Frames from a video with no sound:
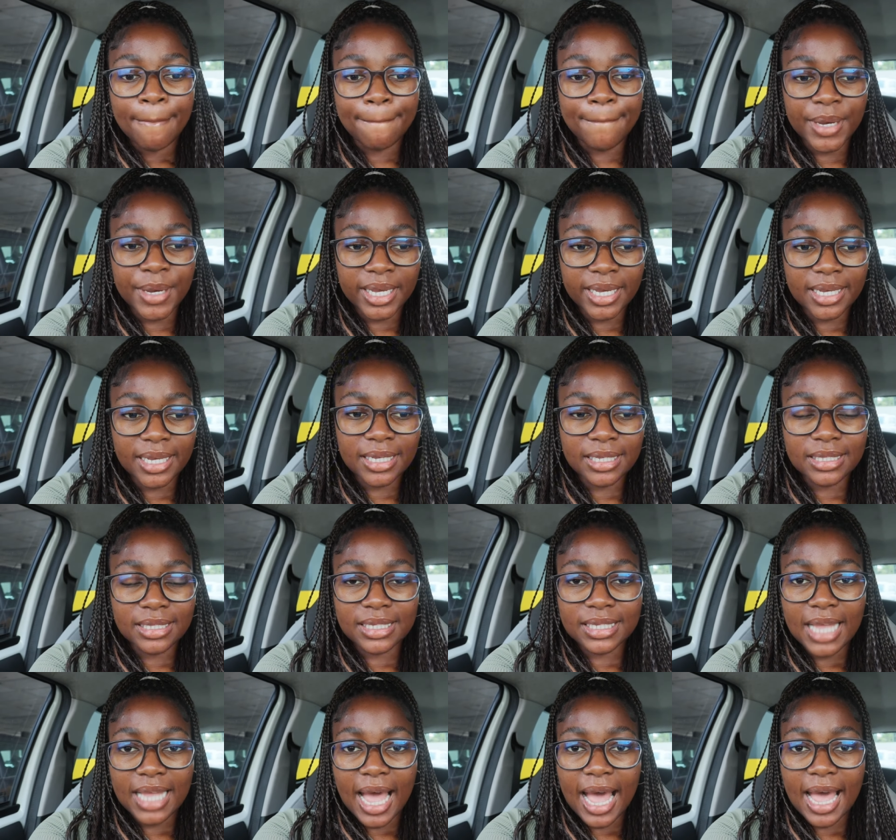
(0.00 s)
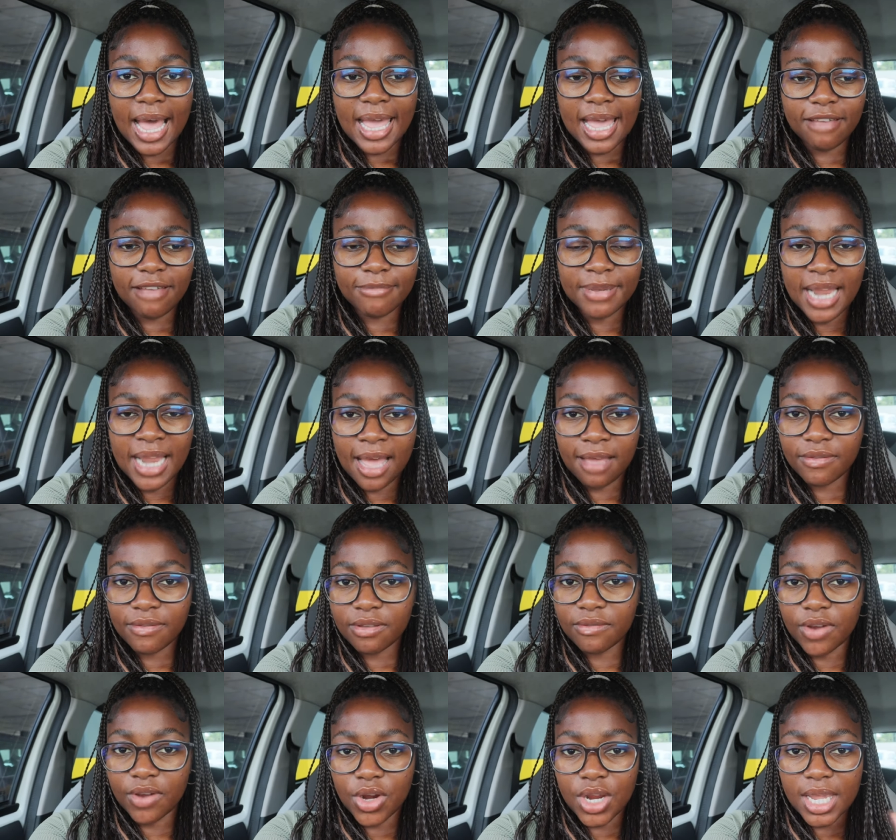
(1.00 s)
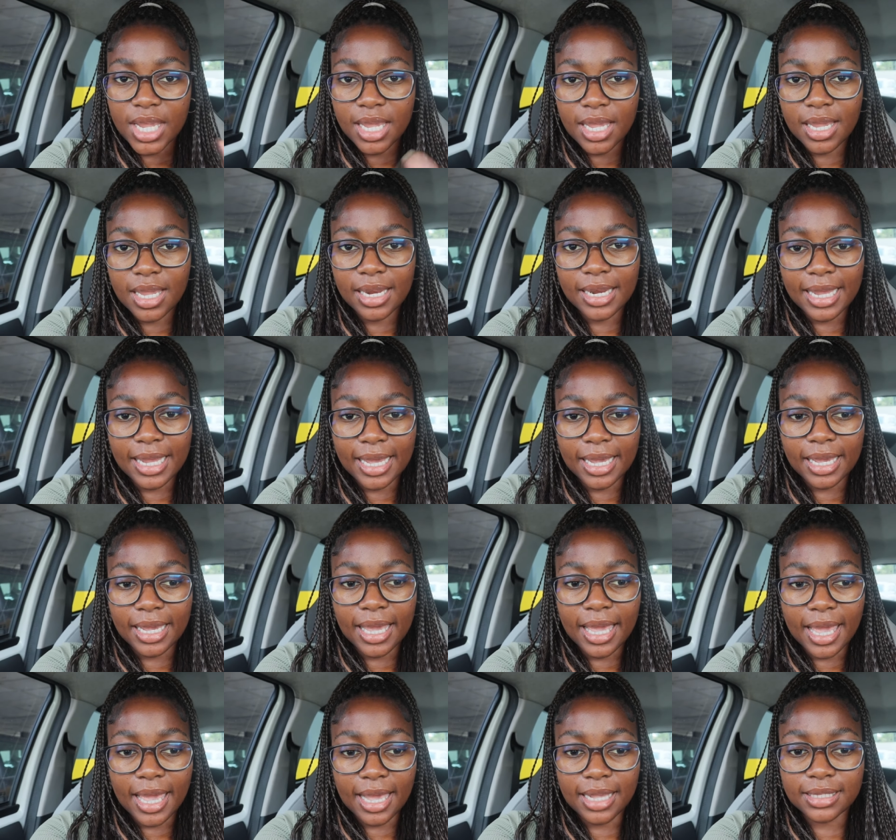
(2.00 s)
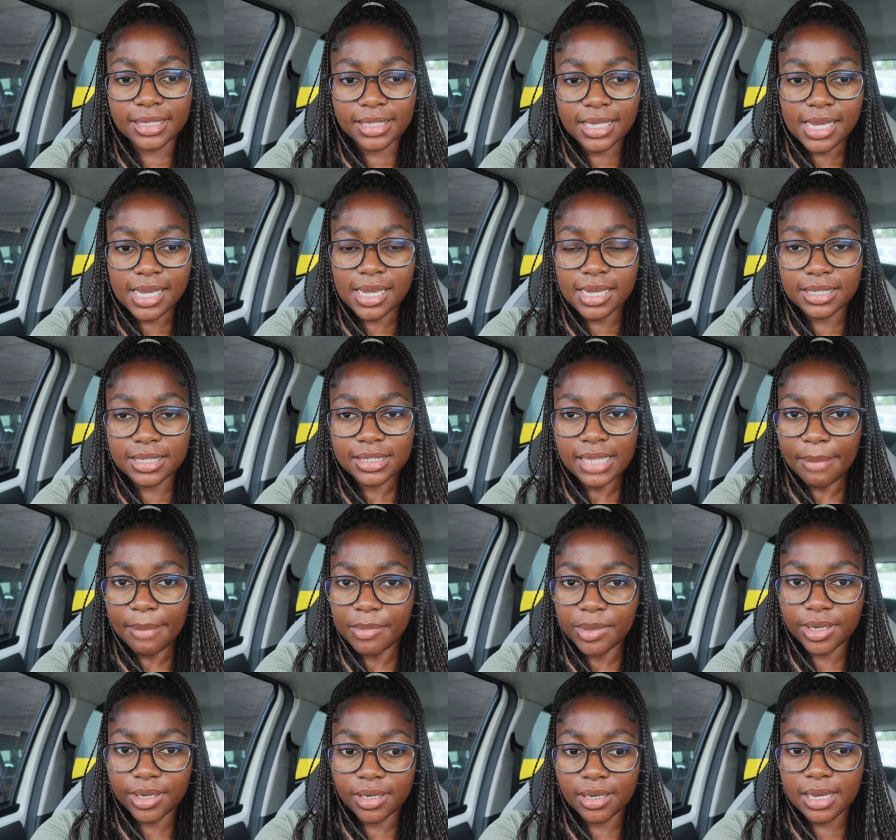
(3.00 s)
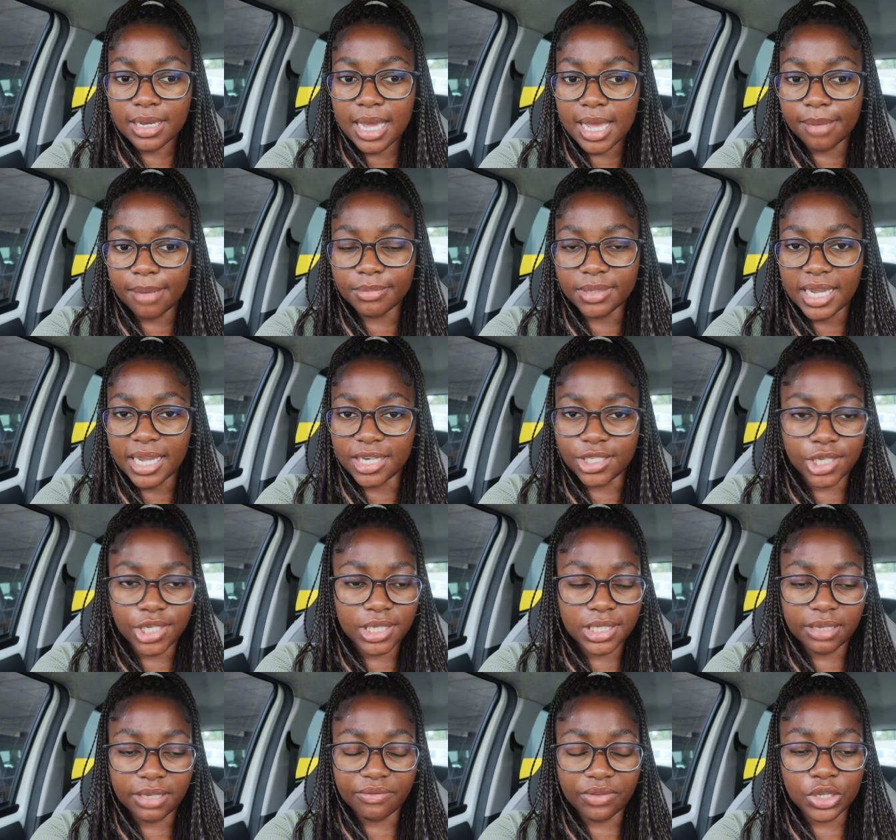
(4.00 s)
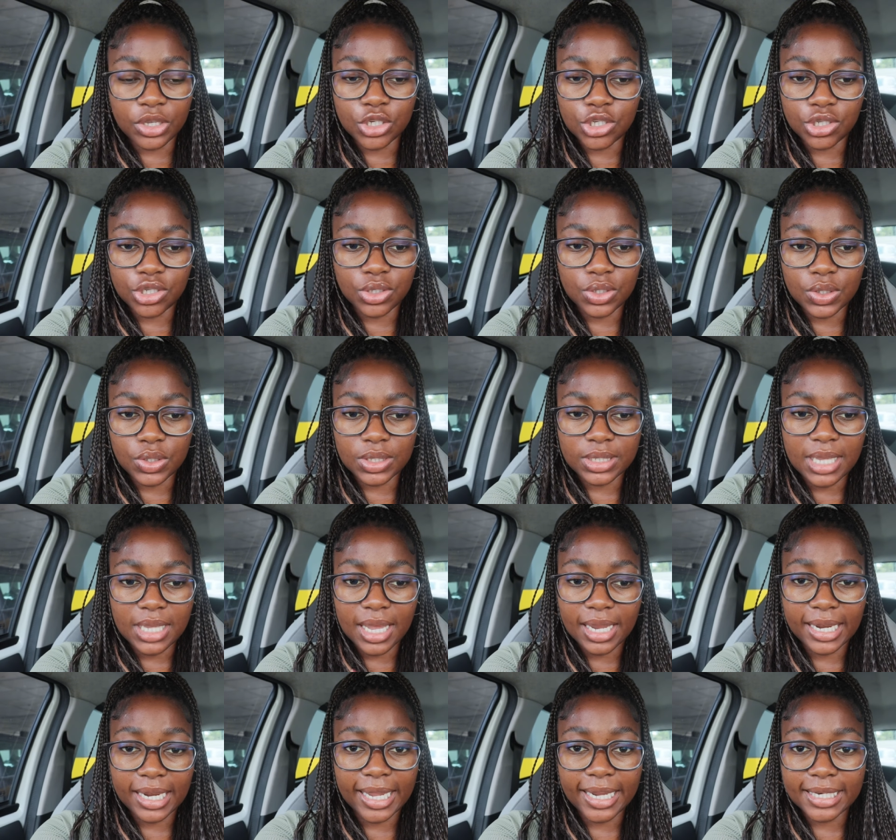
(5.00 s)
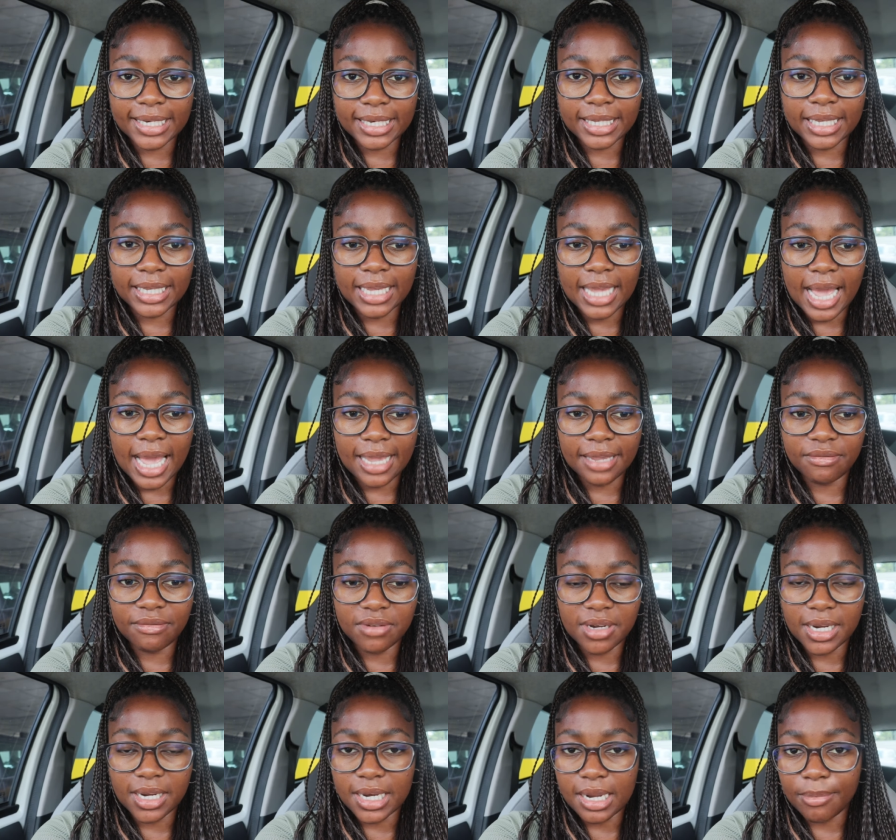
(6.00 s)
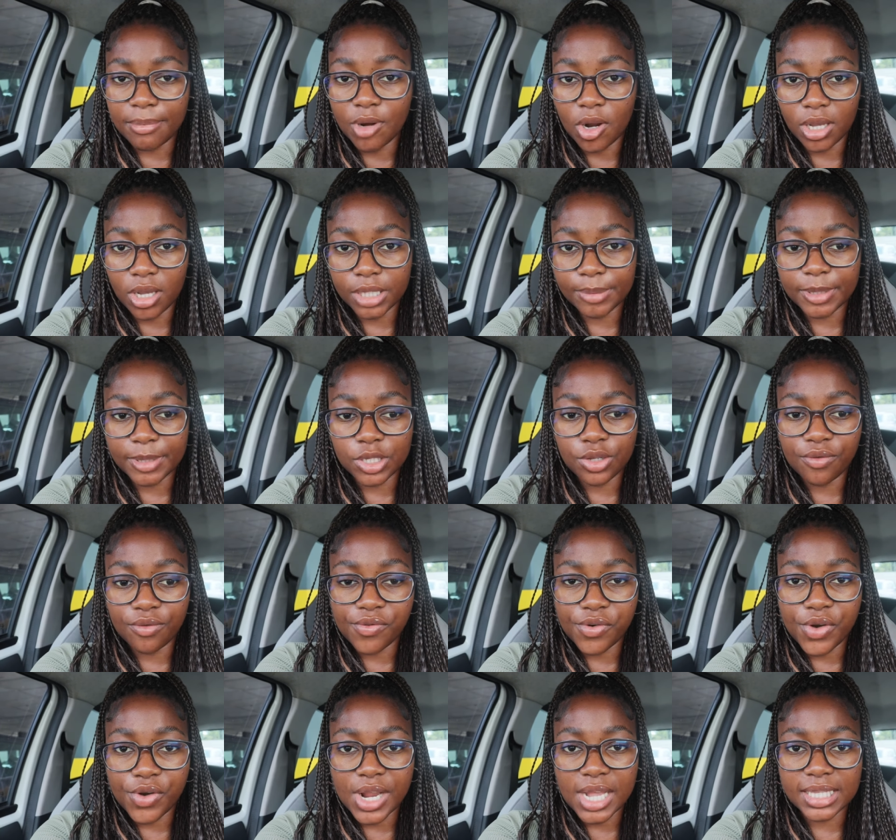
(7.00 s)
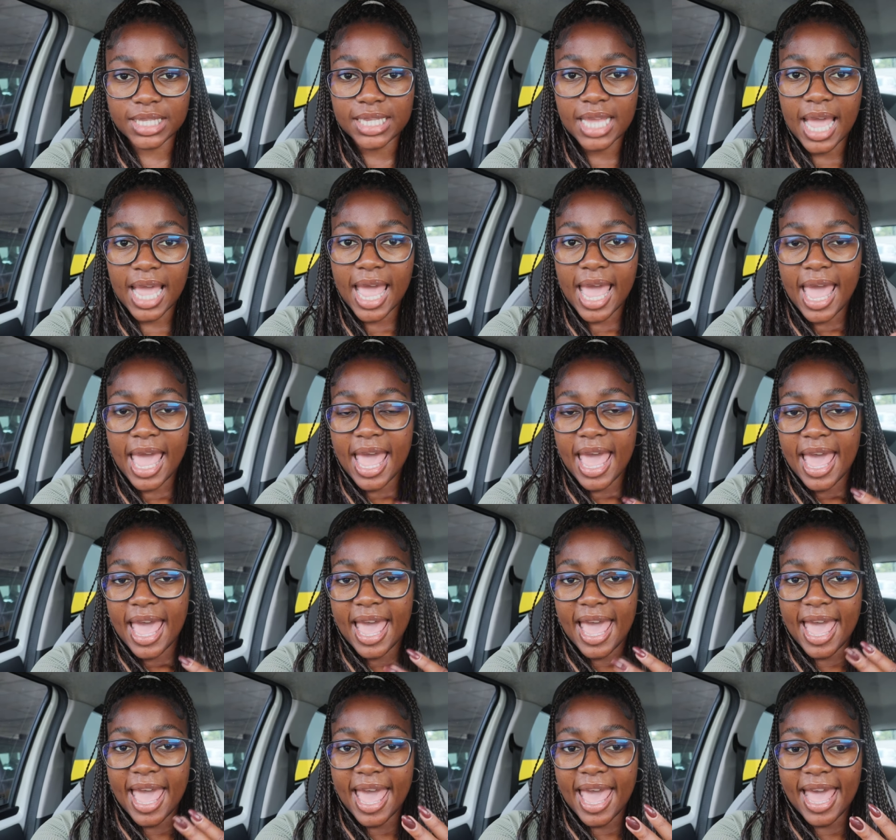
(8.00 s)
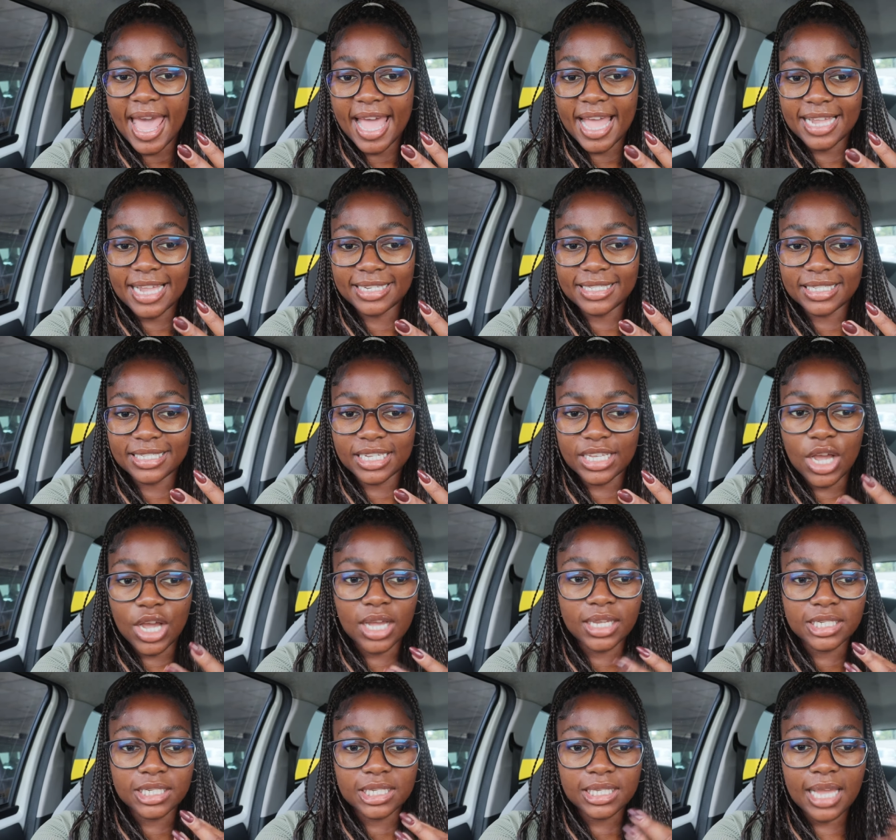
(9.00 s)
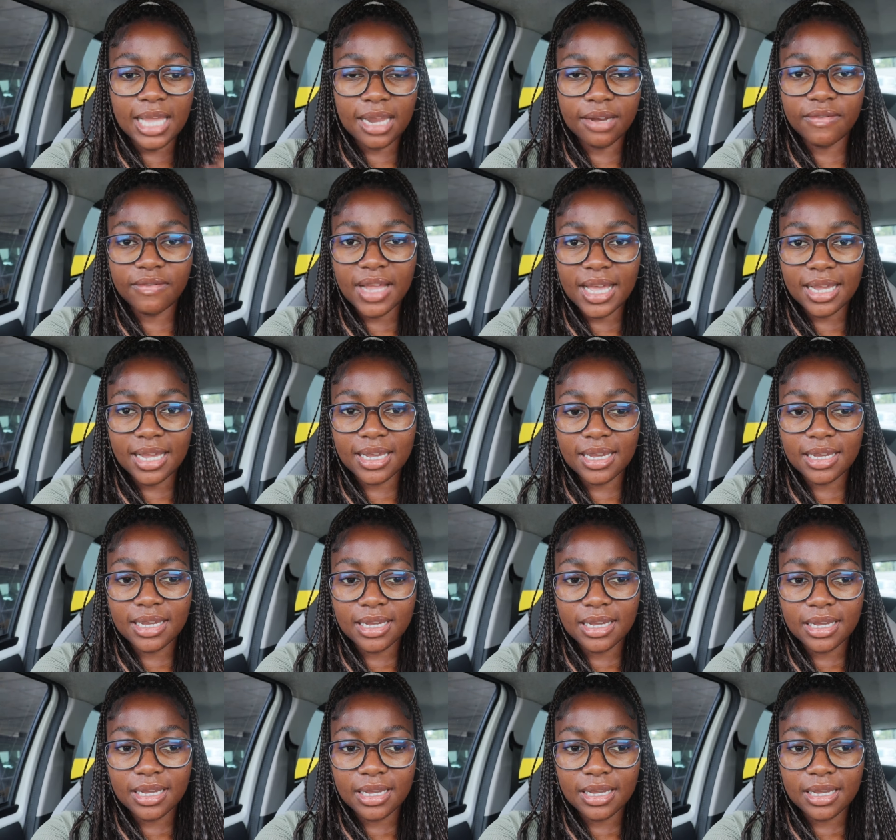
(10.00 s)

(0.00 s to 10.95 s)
but I have been having very like hectic stomach um, digestive issues lately I even ended up in hospital for it and yeah it's just kind of like